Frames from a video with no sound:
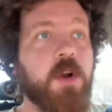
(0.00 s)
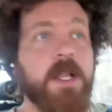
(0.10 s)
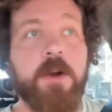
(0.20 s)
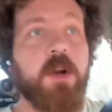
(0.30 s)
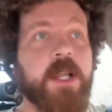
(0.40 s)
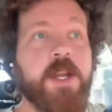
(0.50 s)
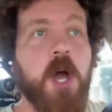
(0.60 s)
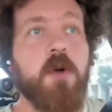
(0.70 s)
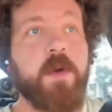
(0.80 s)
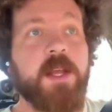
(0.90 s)
for literally
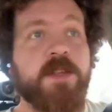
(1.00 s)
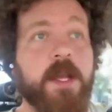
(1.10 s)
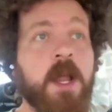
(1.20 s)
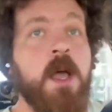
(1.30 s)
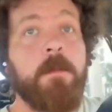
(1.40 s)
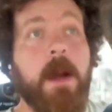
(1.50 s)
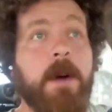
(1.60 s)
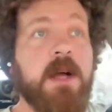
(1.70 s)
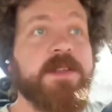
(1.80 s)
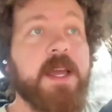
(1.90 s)
no reason.
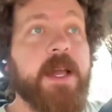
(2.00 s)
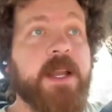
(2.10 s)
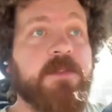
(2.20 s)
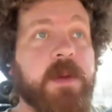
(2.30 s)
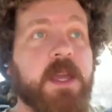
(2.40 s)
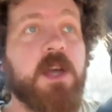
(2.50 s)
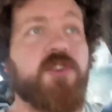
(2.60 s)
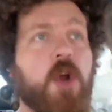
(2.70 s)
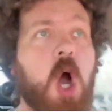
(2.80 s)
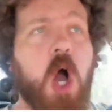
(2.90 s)
My boss said it's
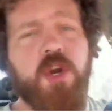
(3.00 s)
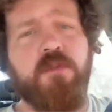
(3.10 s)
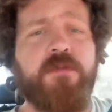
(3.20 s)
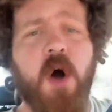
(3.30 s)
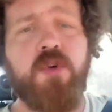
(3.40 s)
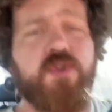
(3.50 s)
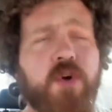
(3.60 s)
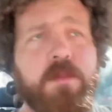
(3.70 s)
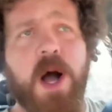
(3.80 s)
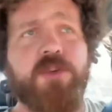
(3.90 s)
because you're on your phone
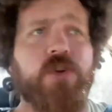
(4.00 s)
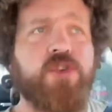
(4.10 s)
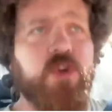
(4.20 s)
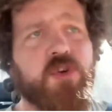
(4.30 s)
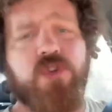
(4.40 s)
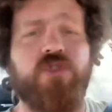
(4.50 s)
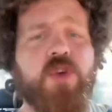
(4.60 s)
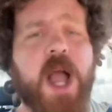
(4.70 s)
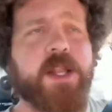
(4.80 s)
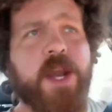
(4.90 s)
too much. You're too
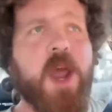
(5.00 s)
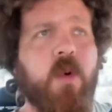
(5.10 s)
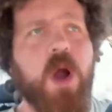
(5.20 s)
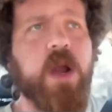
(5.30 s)
distracted at